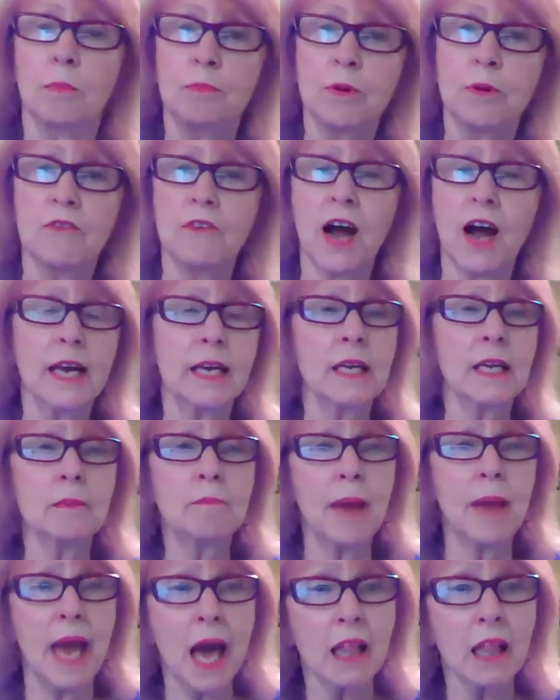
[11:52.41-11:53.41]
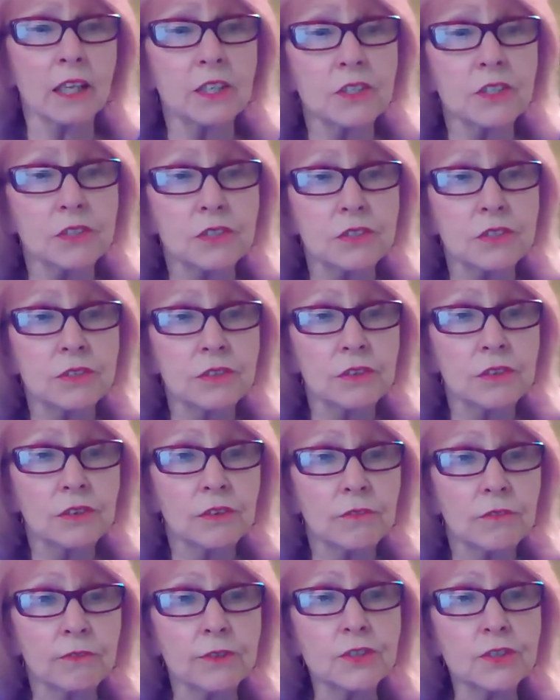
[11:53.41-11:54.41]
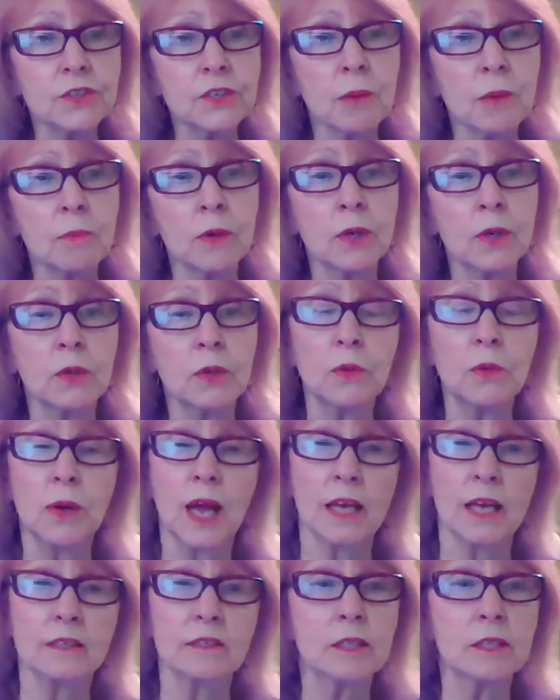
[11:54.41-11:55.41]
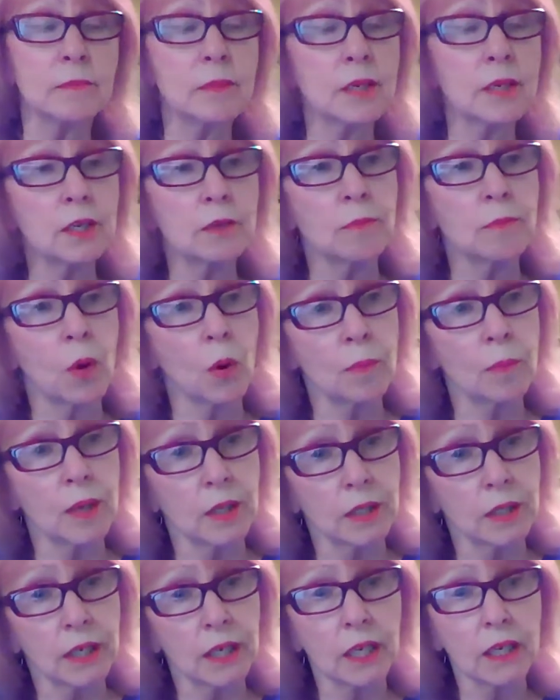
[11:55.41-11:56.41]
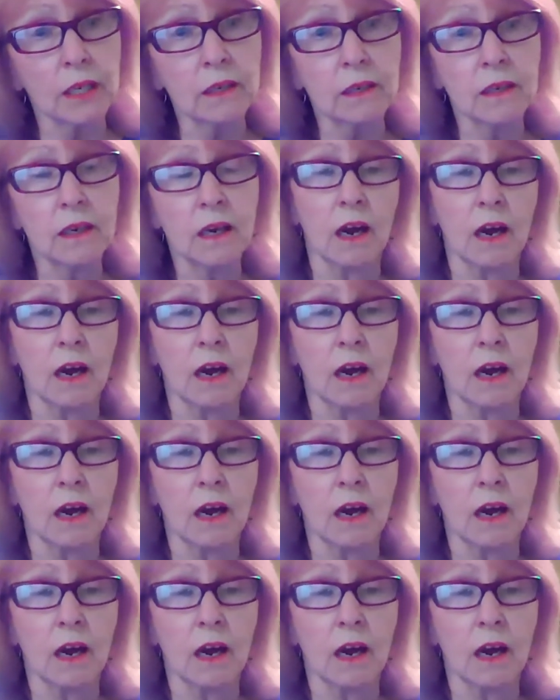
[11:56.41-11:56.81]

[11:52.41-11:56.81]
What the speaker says: providing balance for someone who has limited mobility